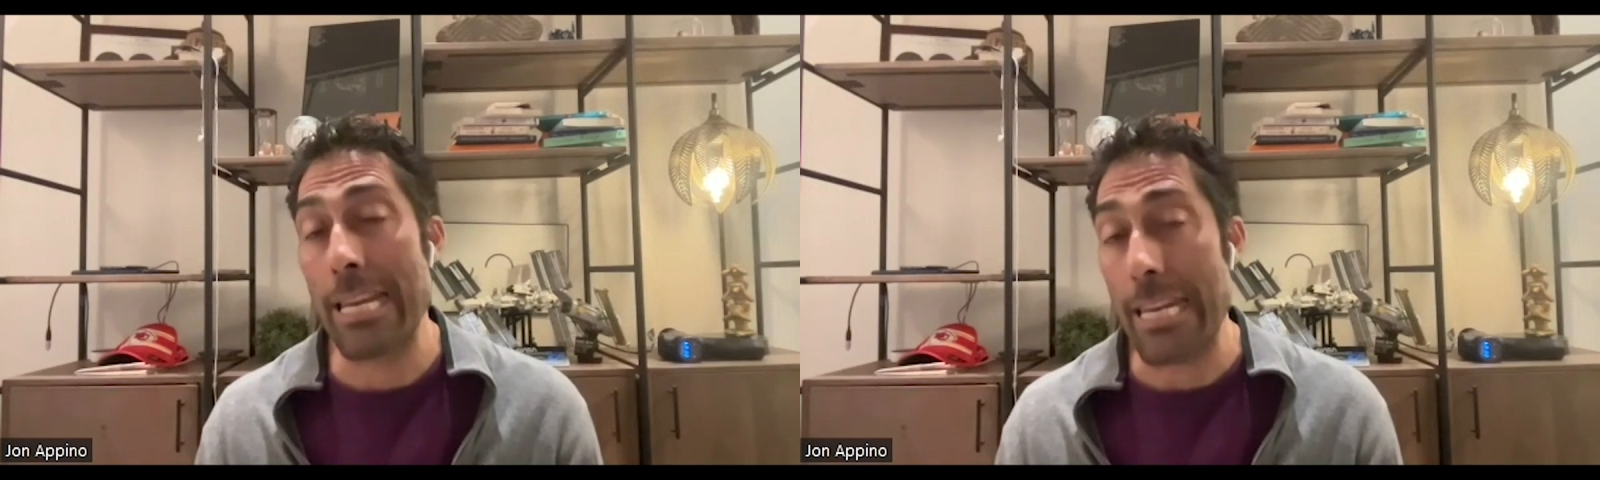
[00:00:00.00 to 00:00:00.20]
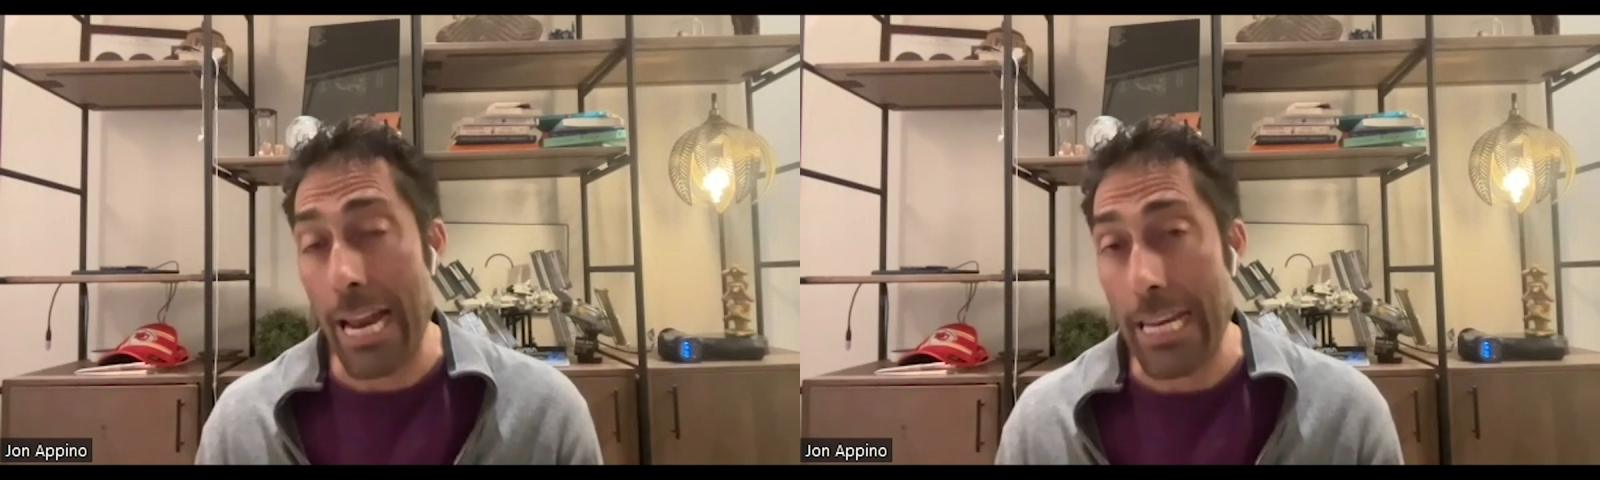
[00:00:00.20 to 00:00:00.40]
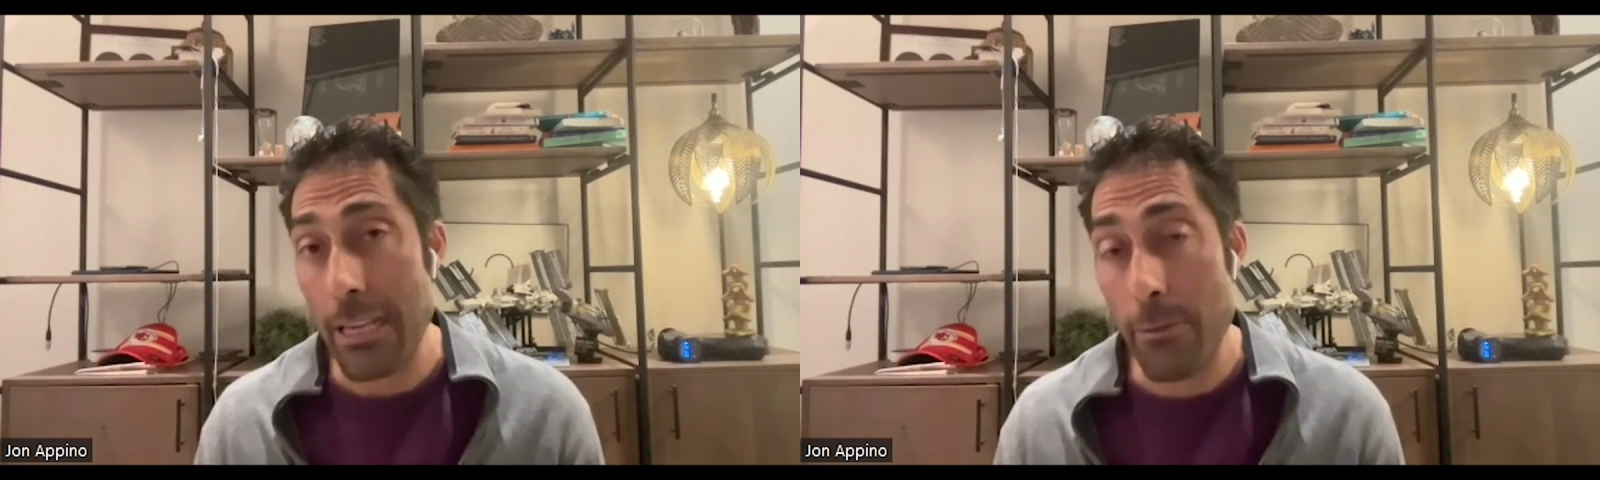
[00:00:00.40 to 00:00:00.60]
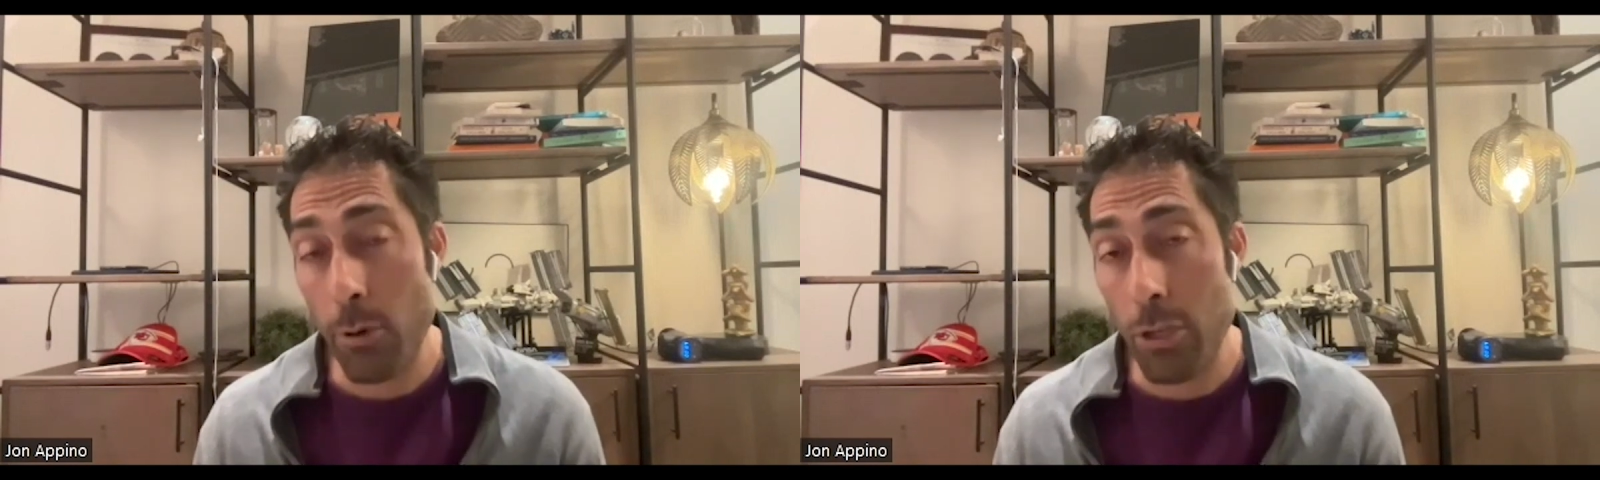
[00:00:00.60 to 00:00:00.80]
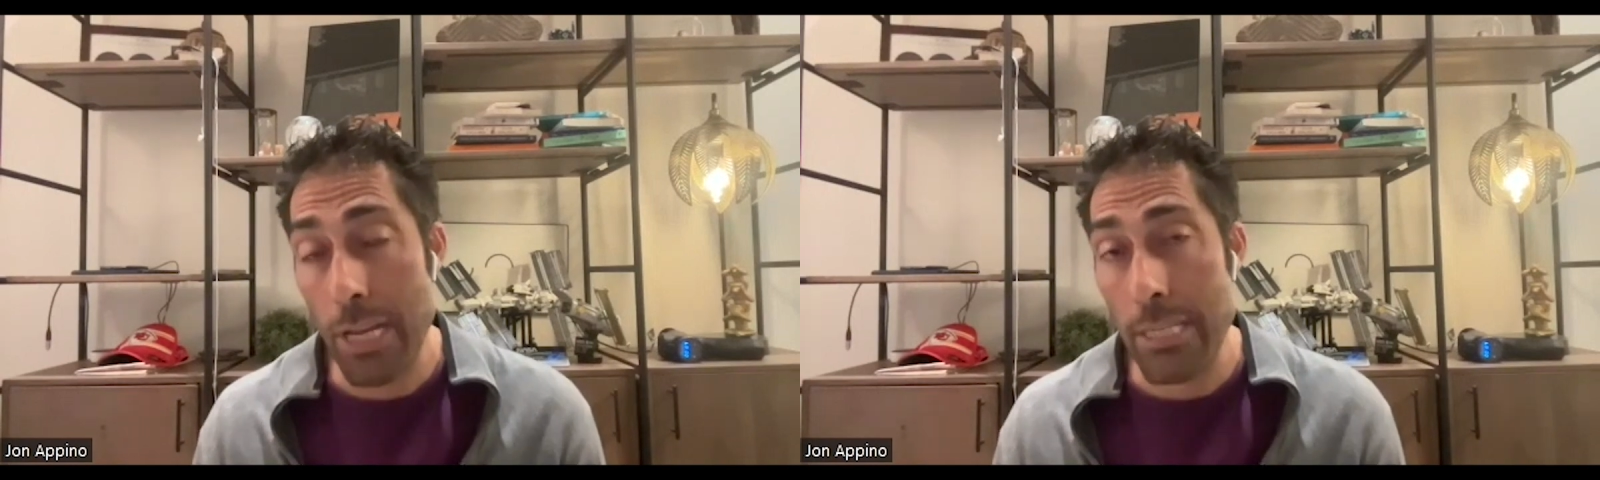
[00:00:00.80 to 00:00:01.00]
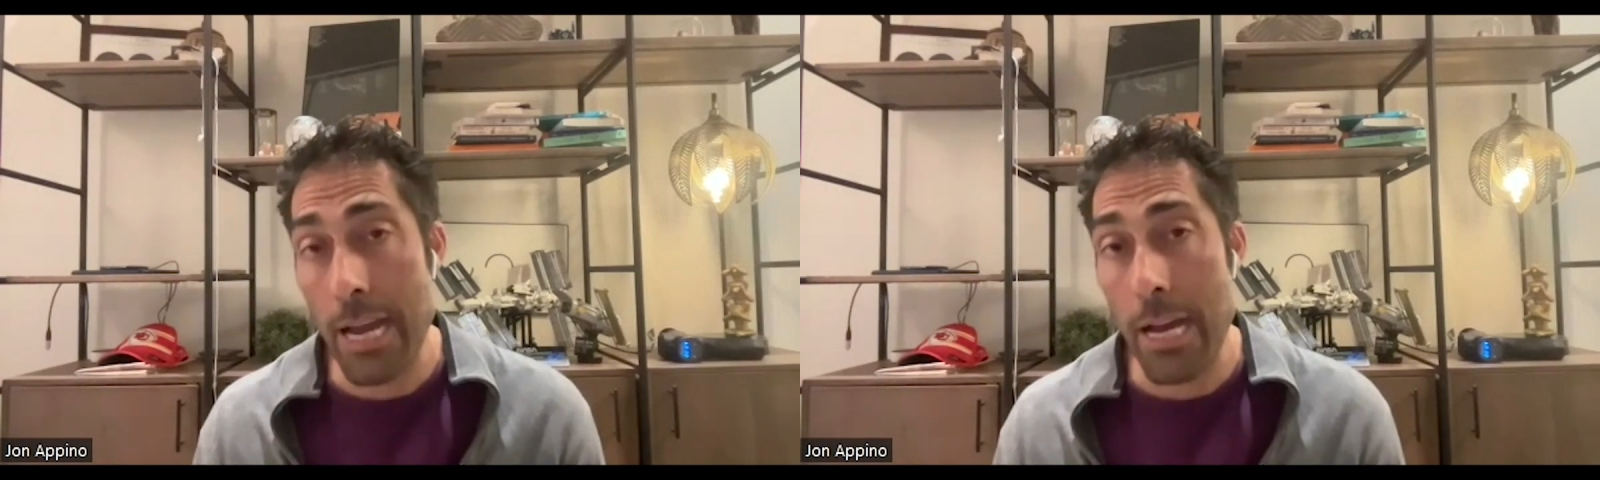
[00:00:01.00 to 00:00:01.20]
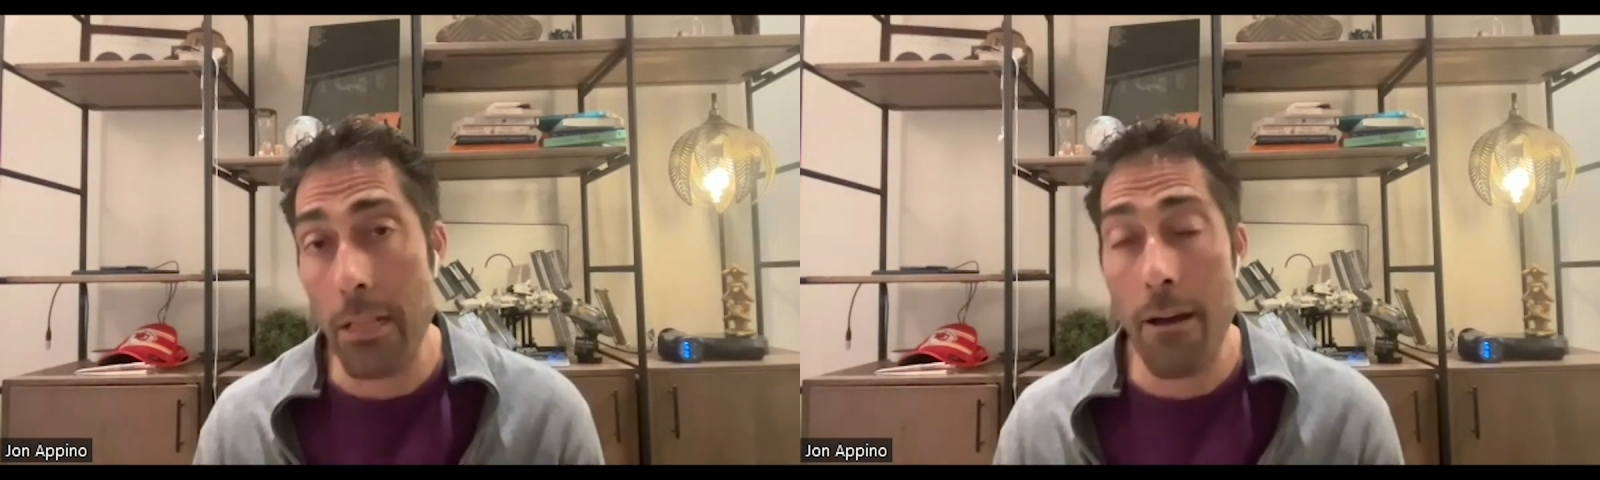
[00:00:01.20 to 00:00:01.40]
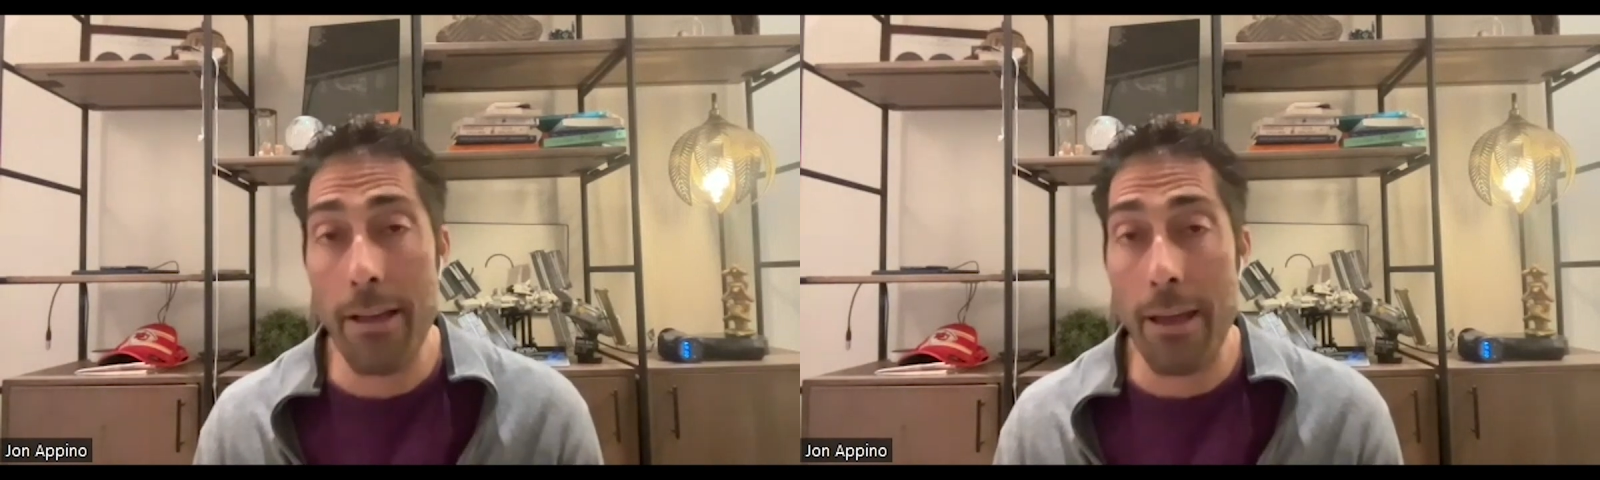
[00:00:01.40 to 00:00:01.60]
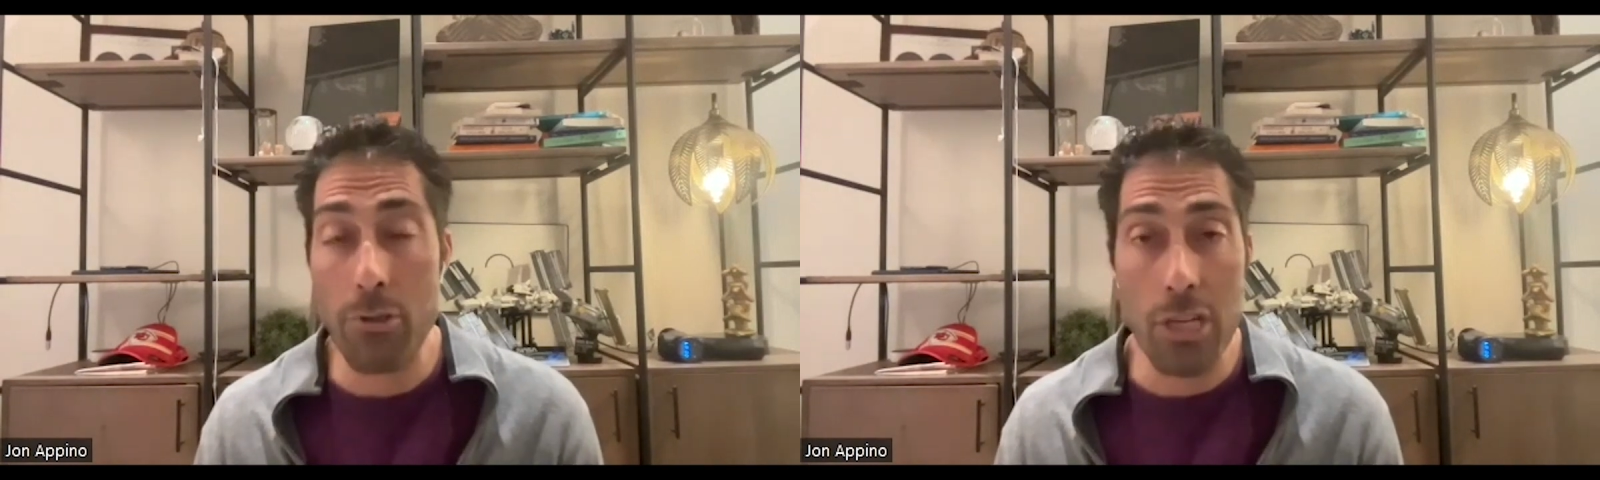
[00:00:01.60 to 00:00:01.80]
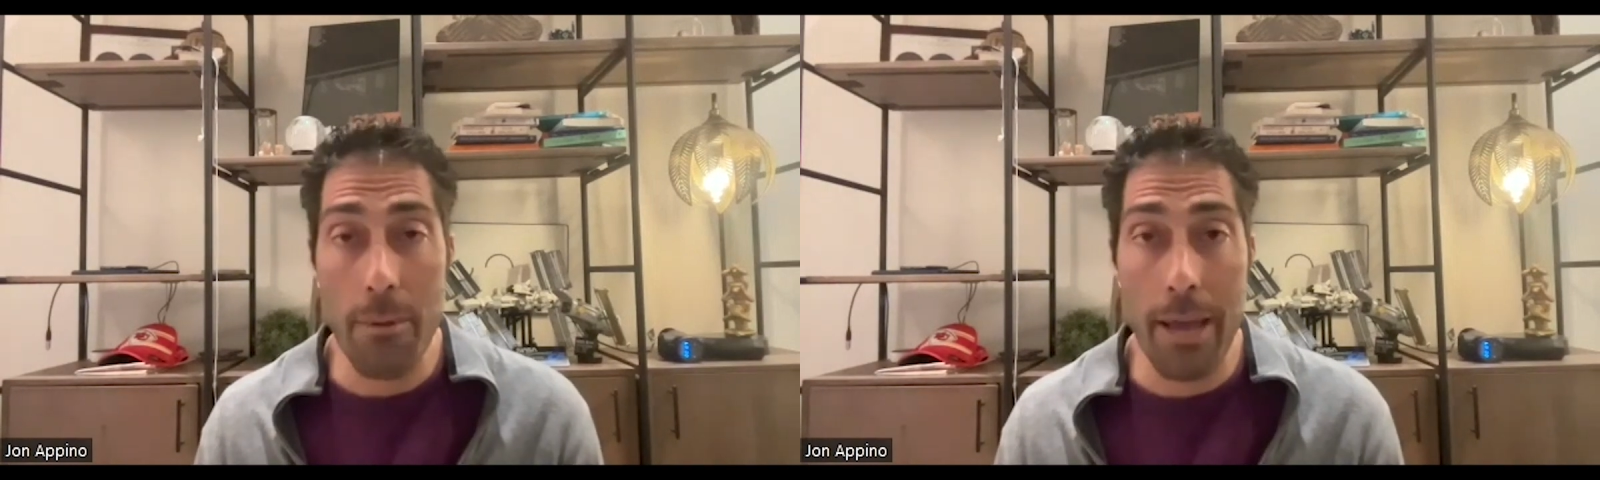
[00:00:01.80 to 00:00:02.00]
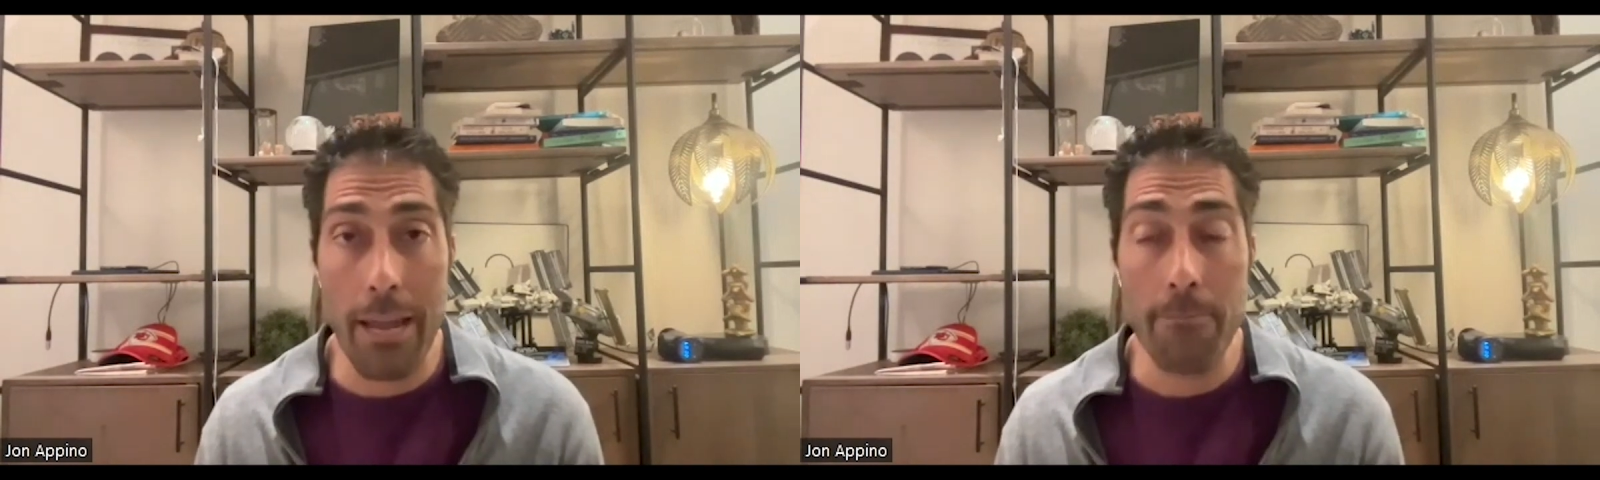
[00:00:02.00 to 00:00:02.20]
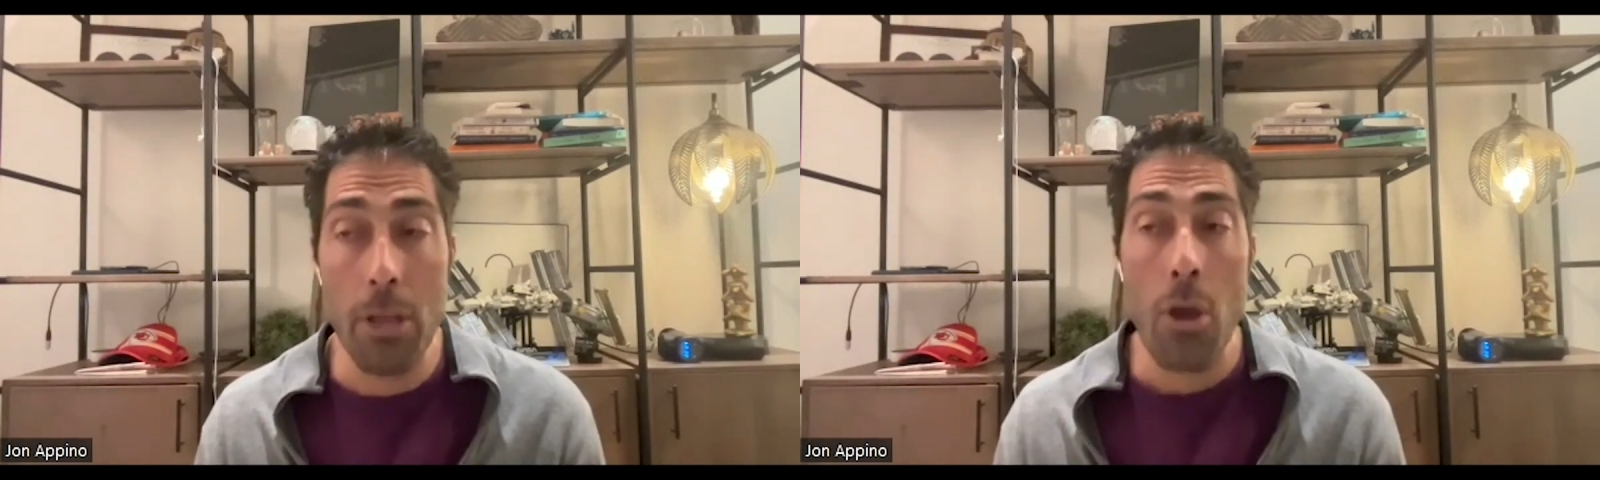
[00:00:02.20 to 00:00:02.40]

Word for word: 90th percentile of MGMA.